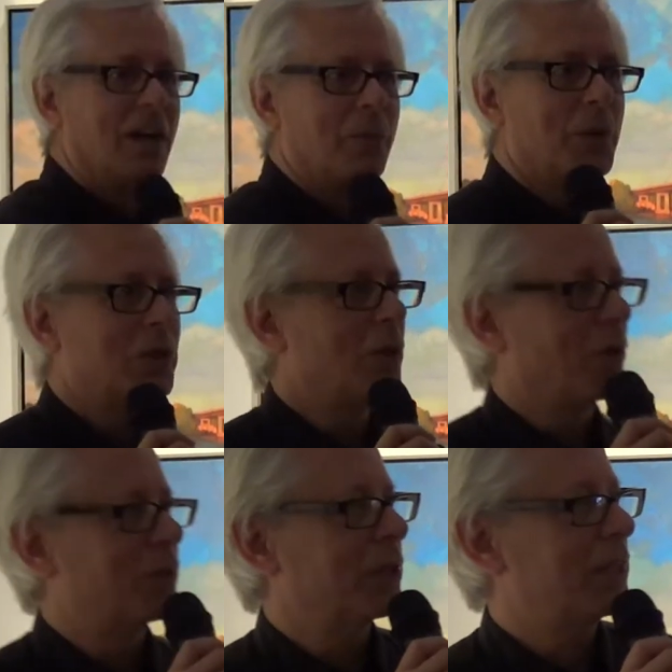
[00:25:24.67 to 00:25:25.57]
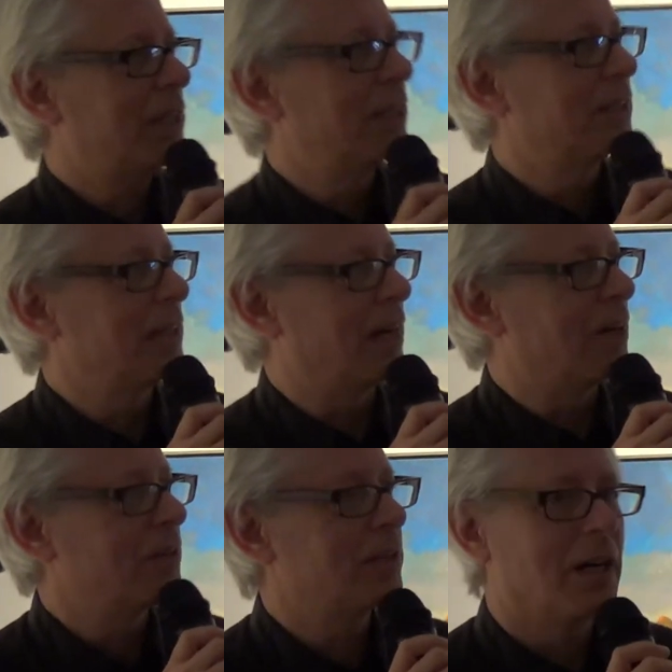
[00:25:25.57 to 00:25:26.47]
We'll go over here
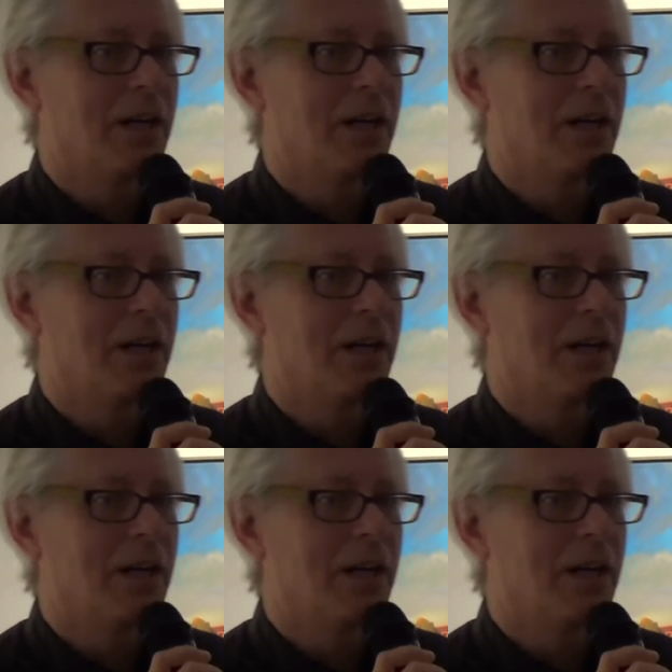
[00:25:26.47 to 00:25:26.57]
now.